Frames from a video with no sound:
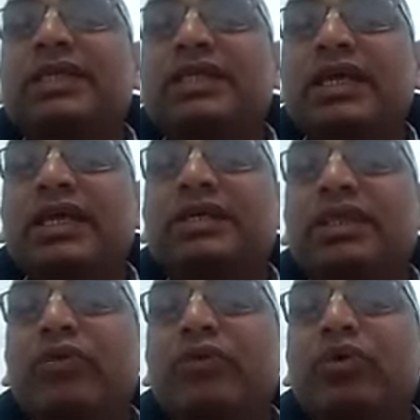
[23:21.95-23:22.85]
things, the
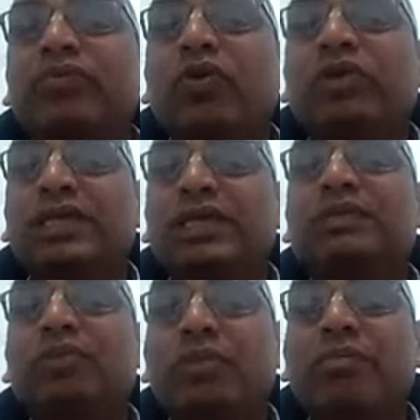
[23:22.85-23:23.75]
beautiful things is
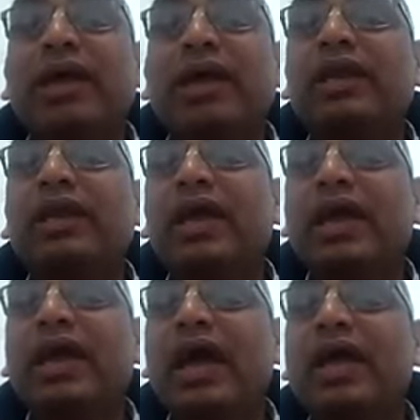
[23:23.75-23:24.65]
from mine, and
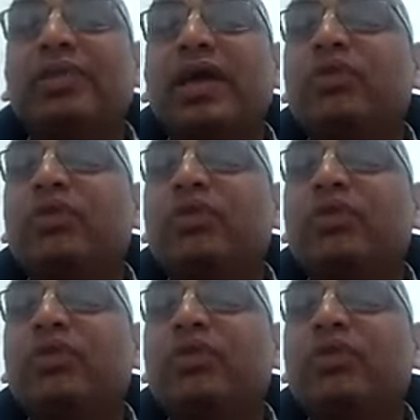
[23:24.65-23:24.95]
I am that